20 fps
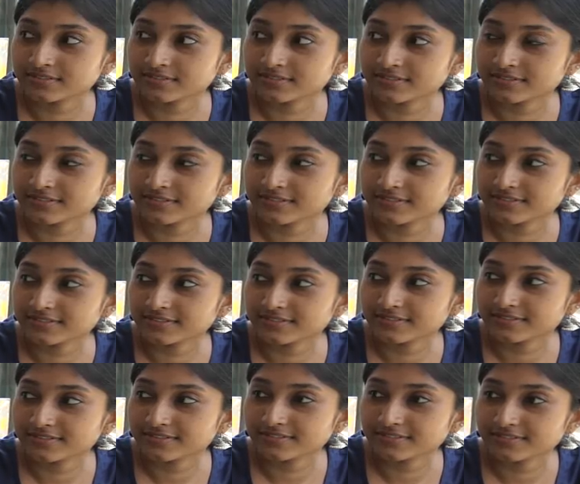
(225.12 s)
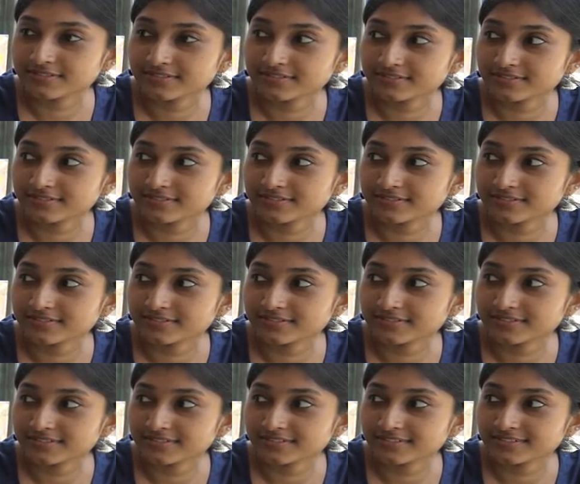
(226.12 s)

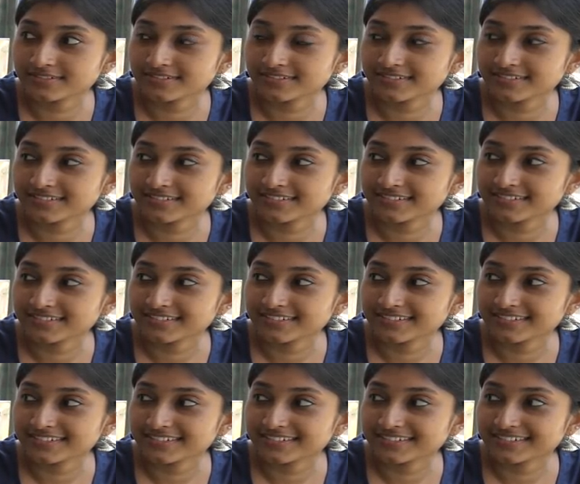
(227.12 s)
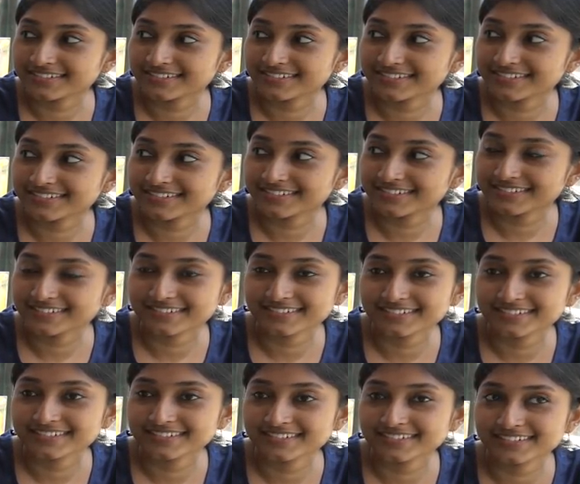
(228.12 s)

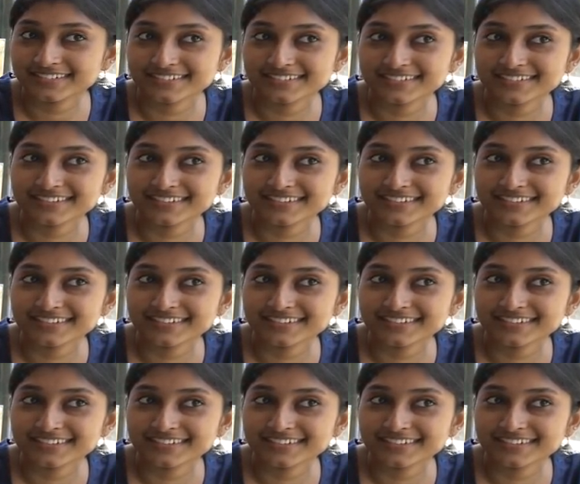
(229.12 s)
[no speech]